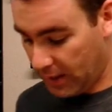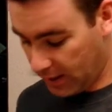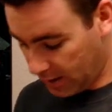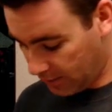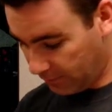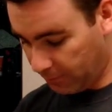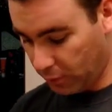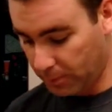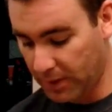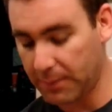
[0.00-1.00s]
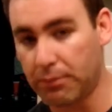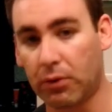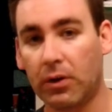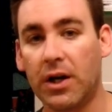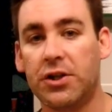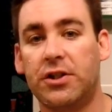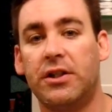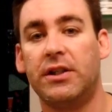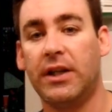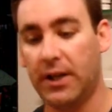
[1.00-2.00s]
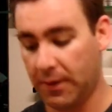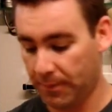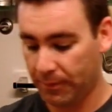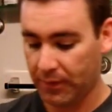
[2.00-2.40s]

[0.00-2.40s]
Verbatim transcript: And for my brush today,